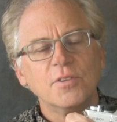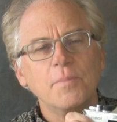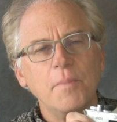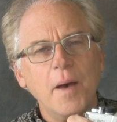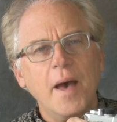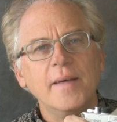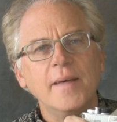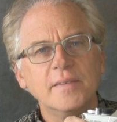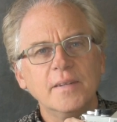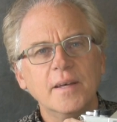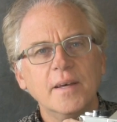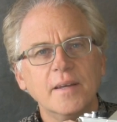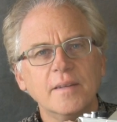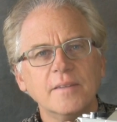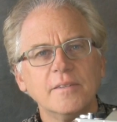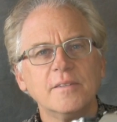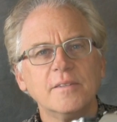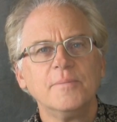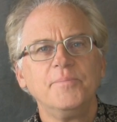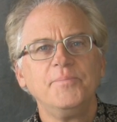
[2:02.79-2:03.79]
them as
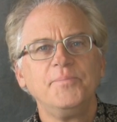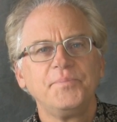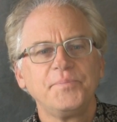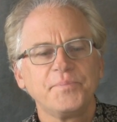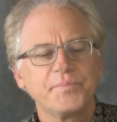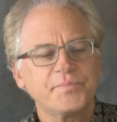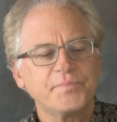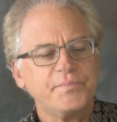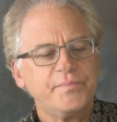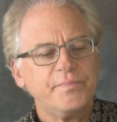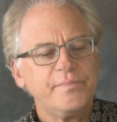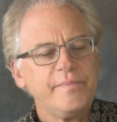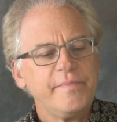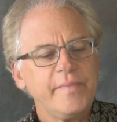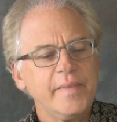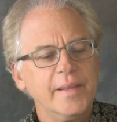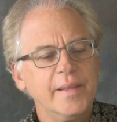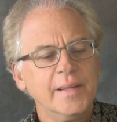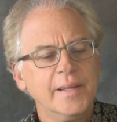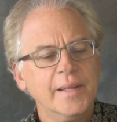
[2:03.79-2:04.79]
is.
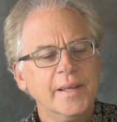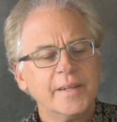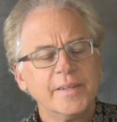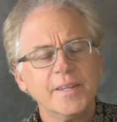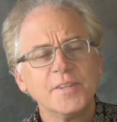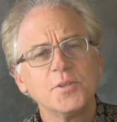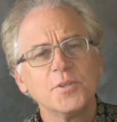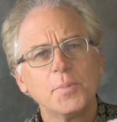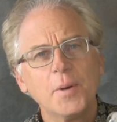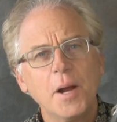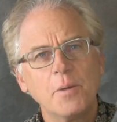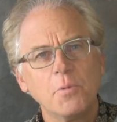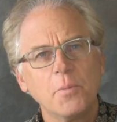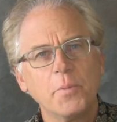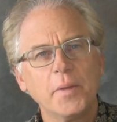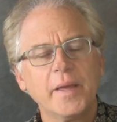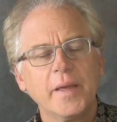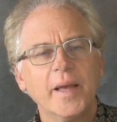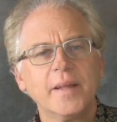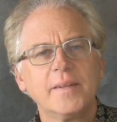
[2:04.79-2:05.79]
This will
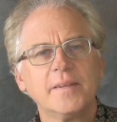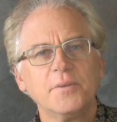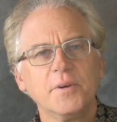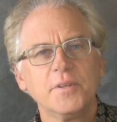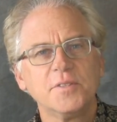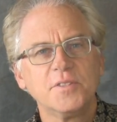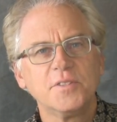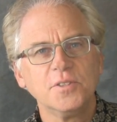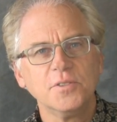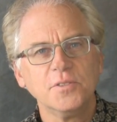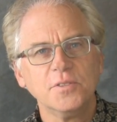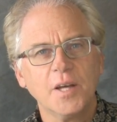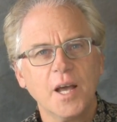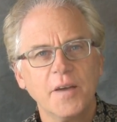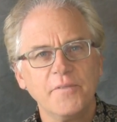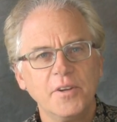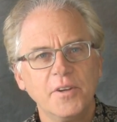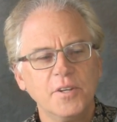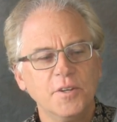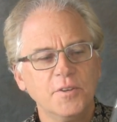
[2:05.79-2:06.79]
probably get to a student. I
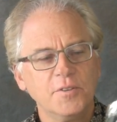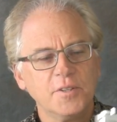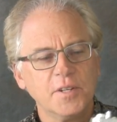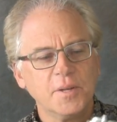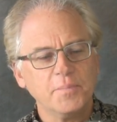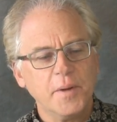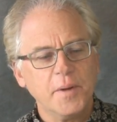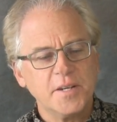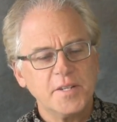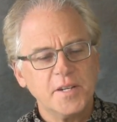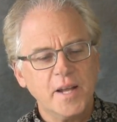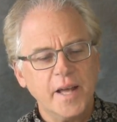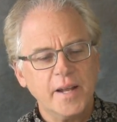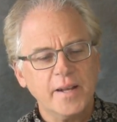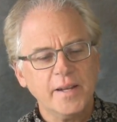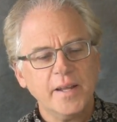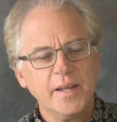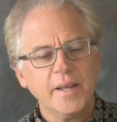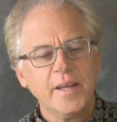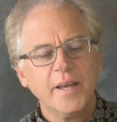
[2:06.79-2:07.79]
haven't used it much.
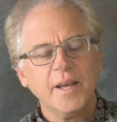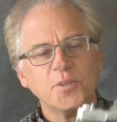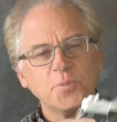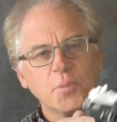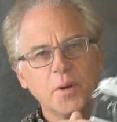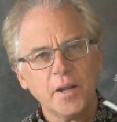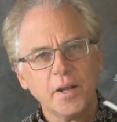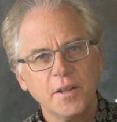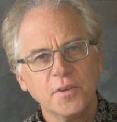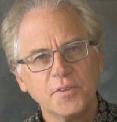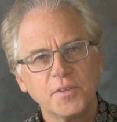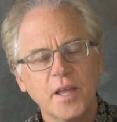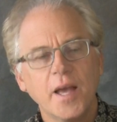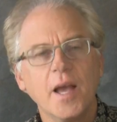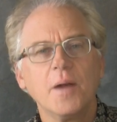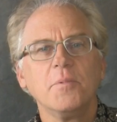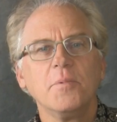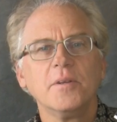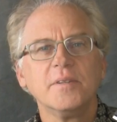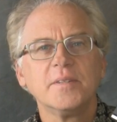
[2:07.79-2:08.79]
And it's one of those
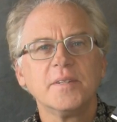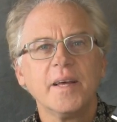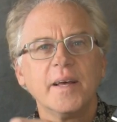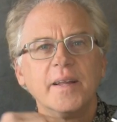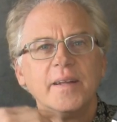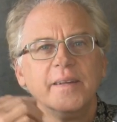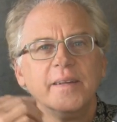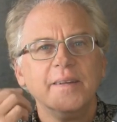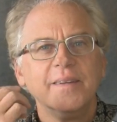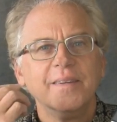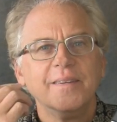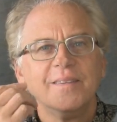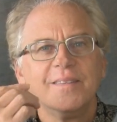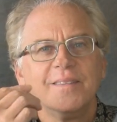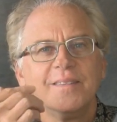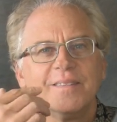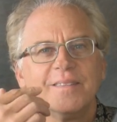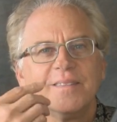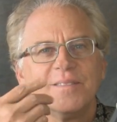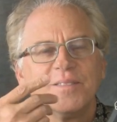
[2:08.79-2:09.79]
cameras that
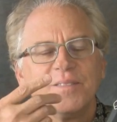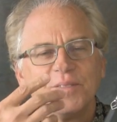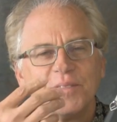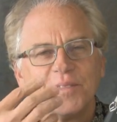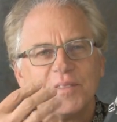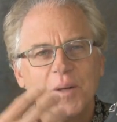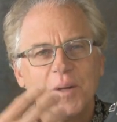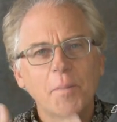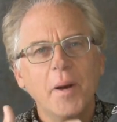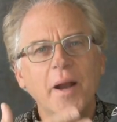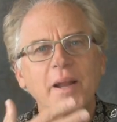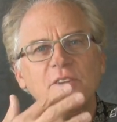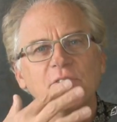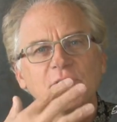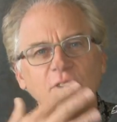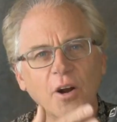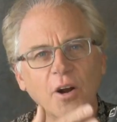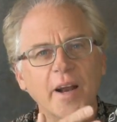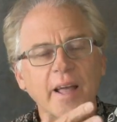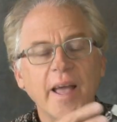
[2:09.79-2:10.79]
somebody
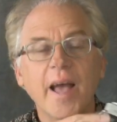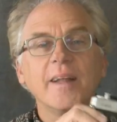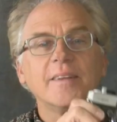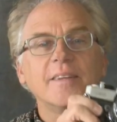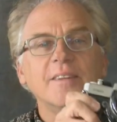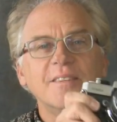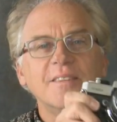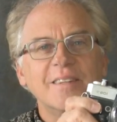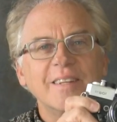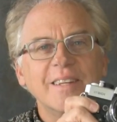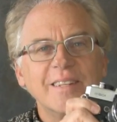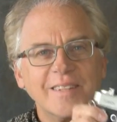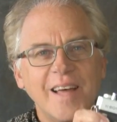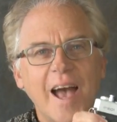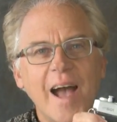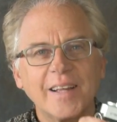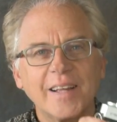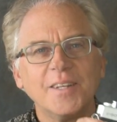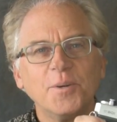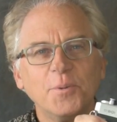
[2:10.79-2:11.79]
starting out, this is
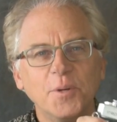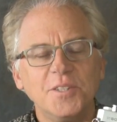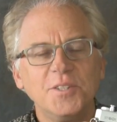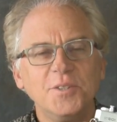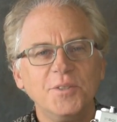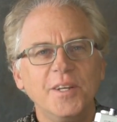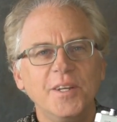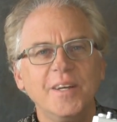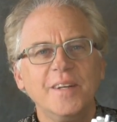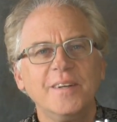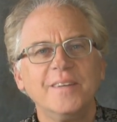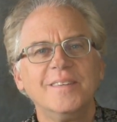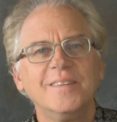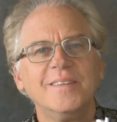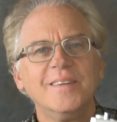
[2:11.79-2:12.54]
exactly what you need.